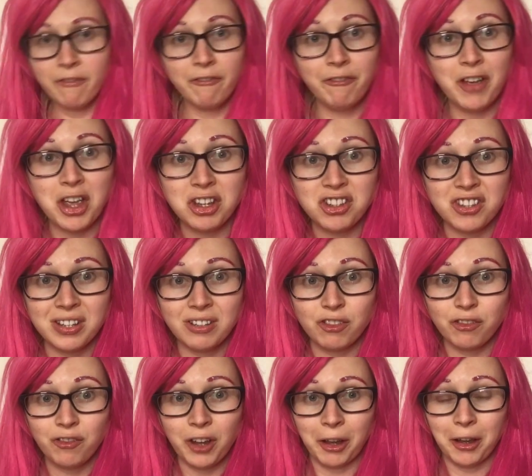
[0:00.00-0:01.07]
first things
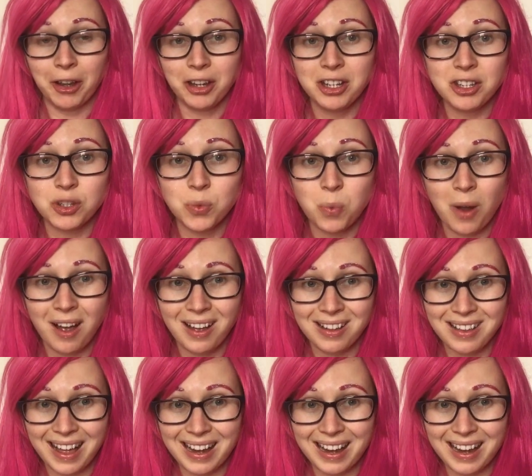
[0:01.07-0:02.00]
first, while